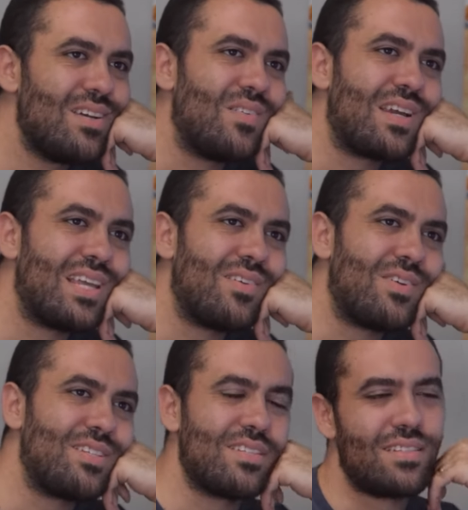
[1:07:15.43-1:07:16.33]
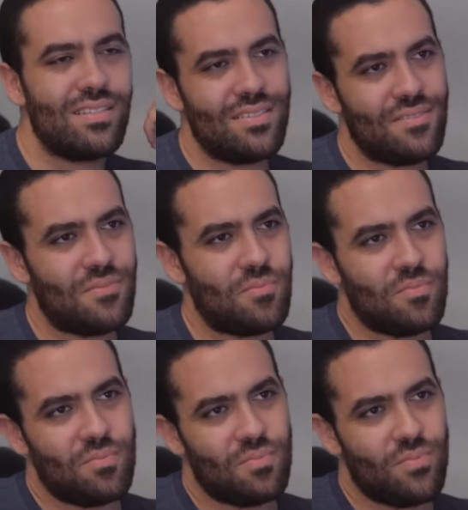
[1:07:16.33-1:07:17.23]
Why can't we just
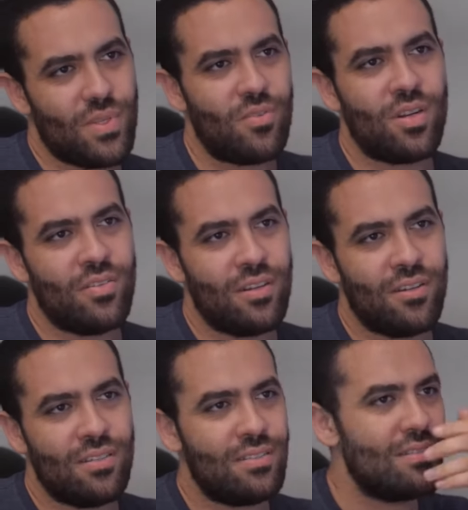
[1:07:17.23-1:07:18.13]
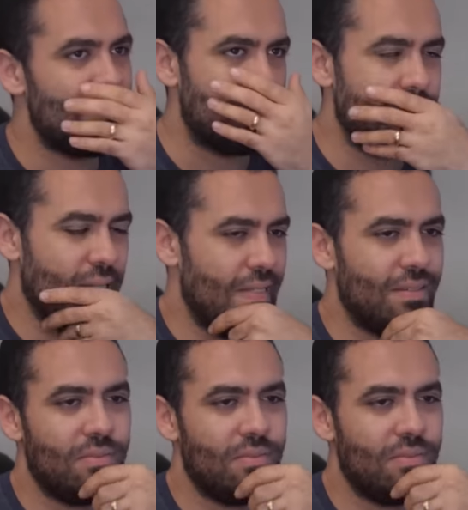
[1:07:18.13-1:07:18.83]
get rid of it? Yeah.